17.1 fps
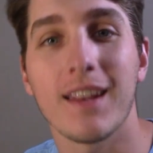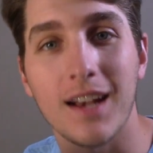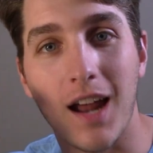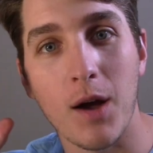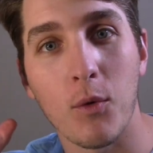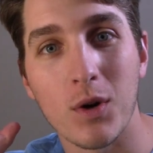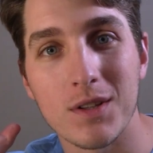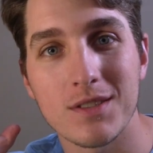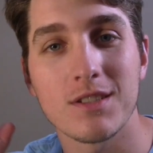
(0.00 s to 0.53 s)
and
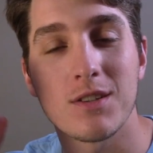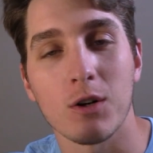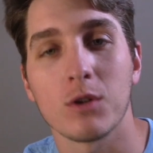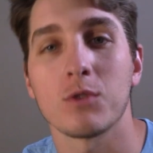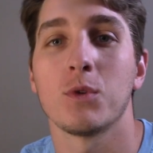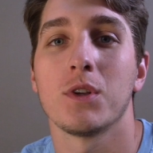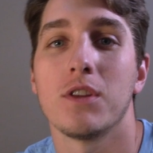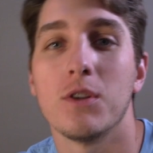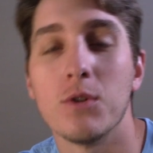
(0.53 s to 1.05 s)
I want to
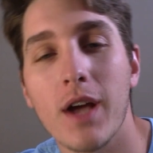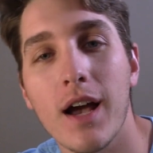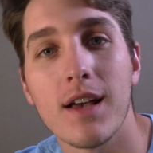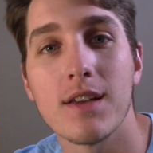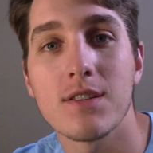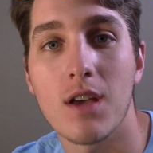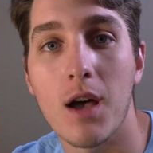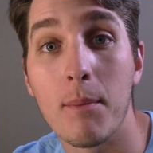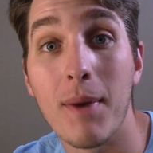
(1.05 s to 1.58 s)
talk with you
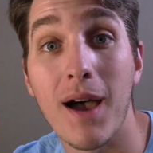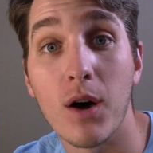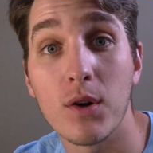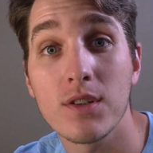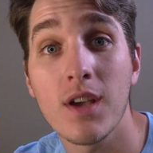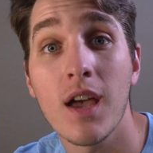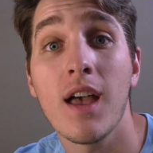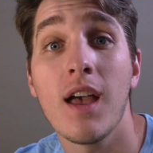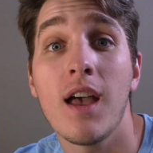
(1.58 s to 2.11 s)
guys
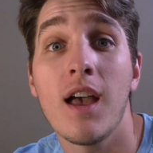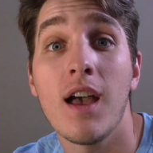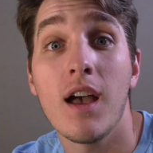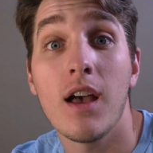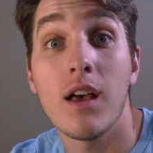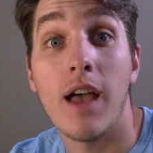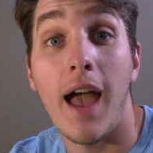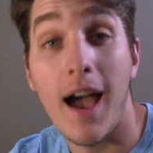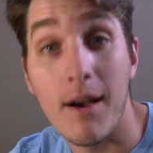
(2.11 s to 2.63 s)
about
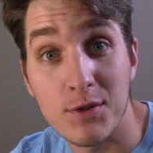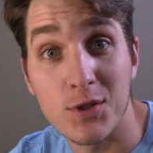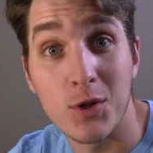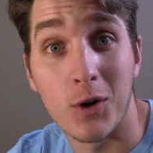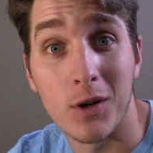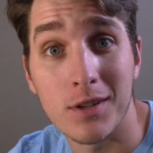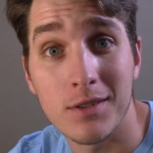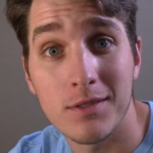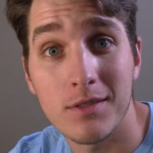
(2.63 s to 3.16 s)

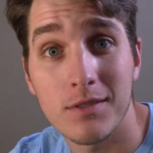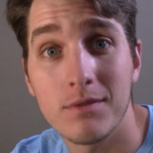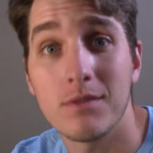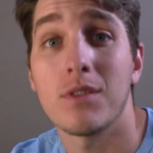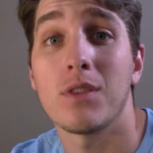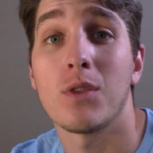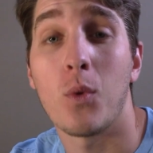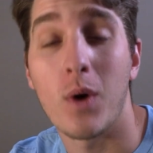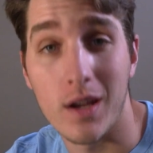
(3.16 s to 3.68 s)
Avatar,
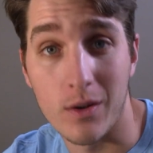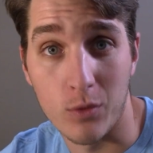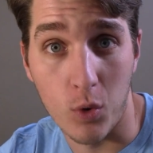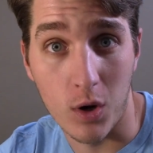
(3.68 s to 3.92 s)
The Way of